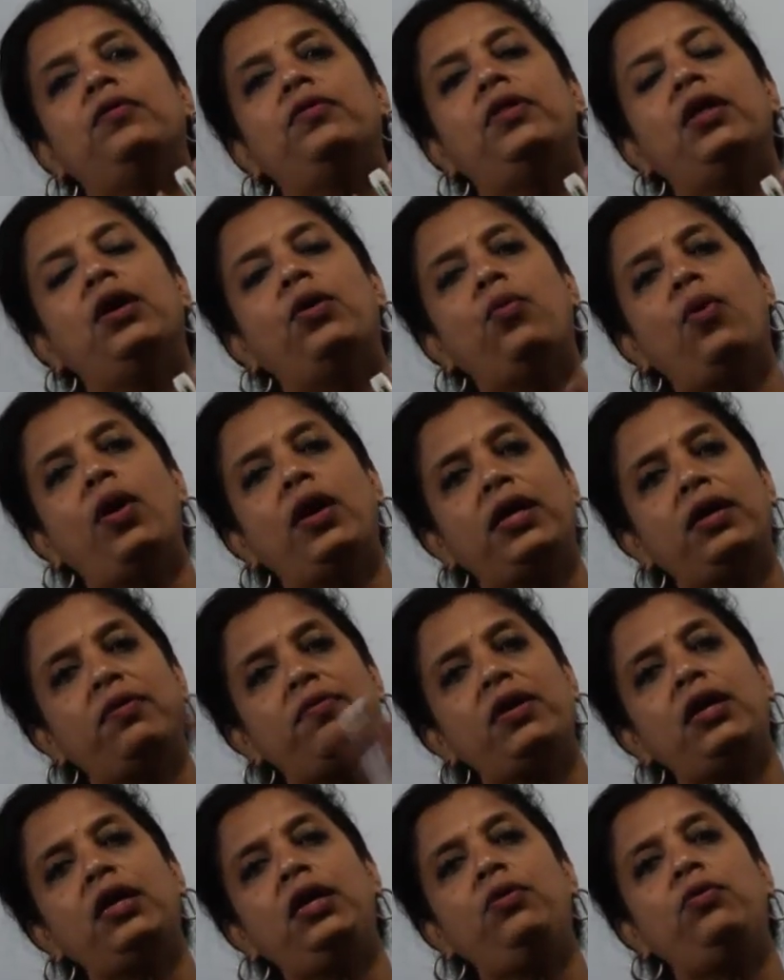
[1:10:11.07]
the
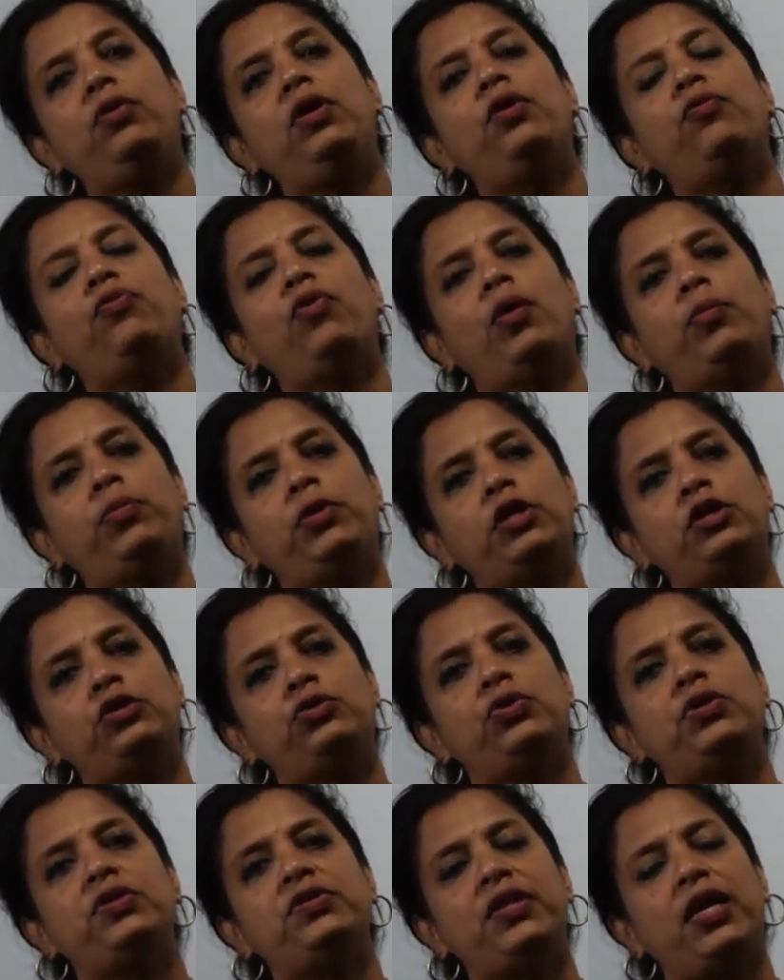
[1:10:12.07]
whatever newly formed
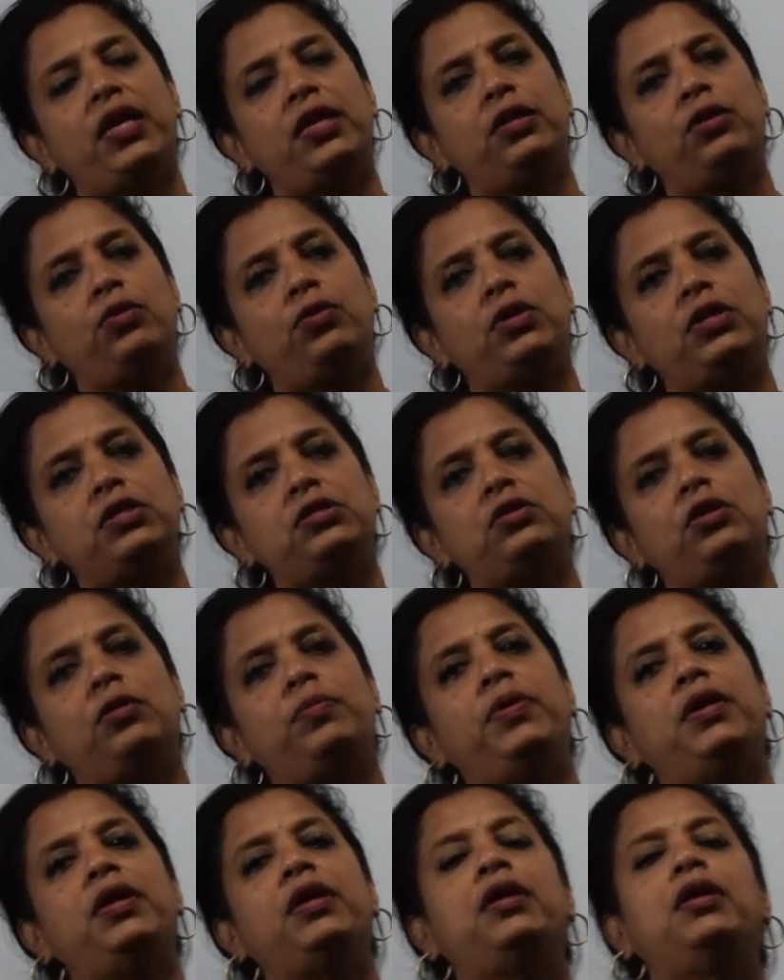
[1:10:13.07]
tissue is there in the uterus
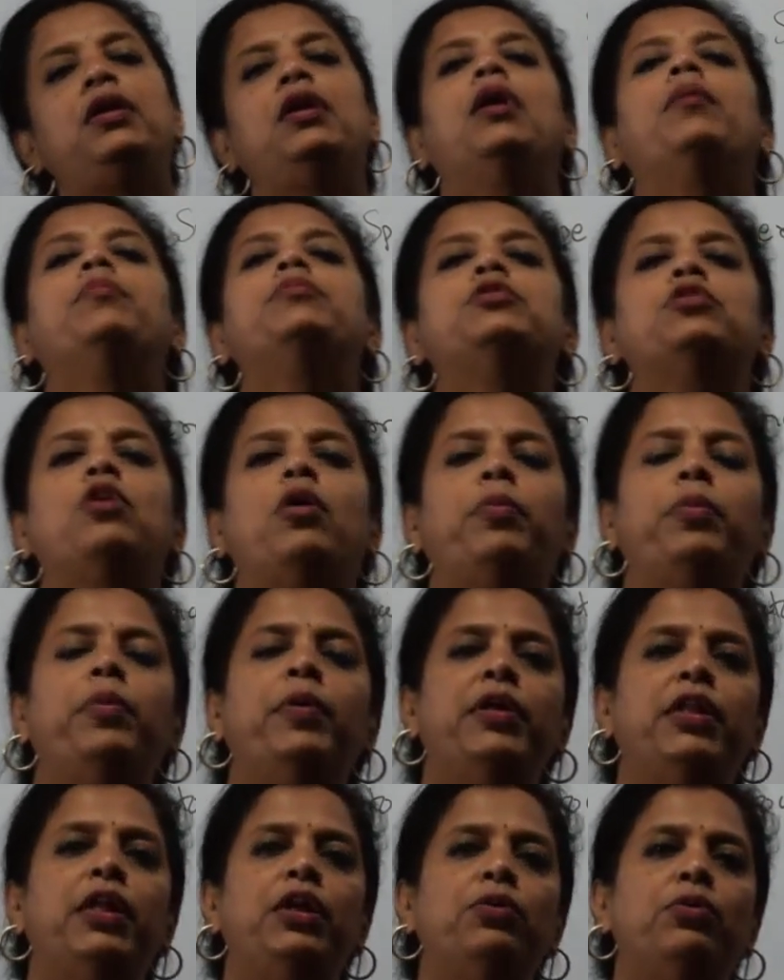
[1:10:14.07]
will be reabsorbed
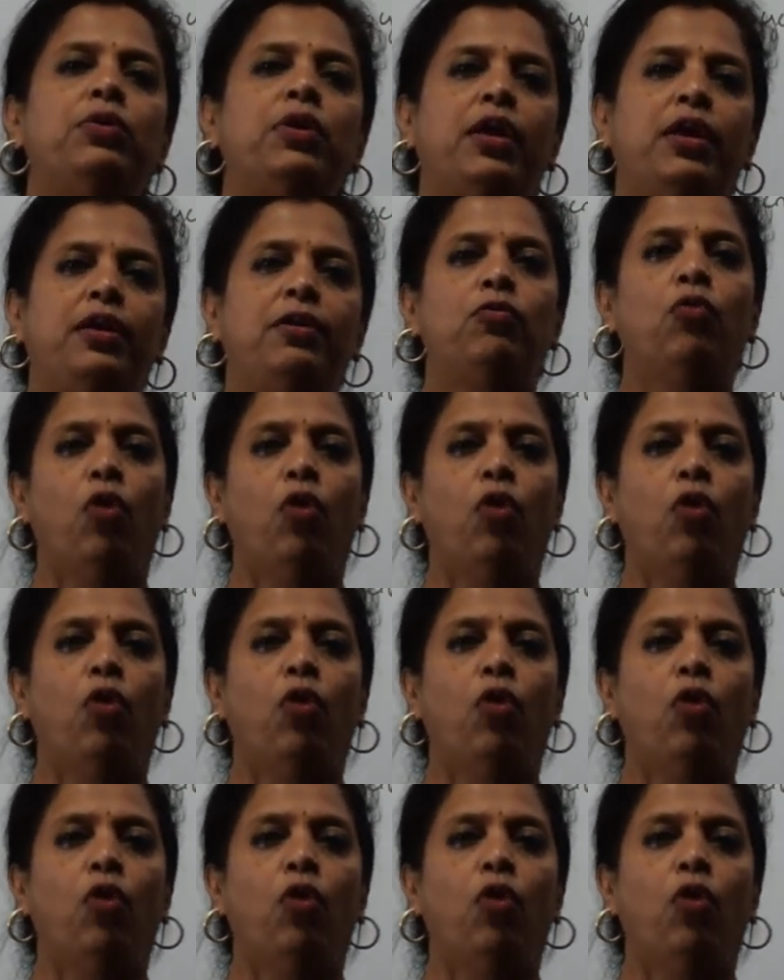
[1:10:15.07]
by the uterine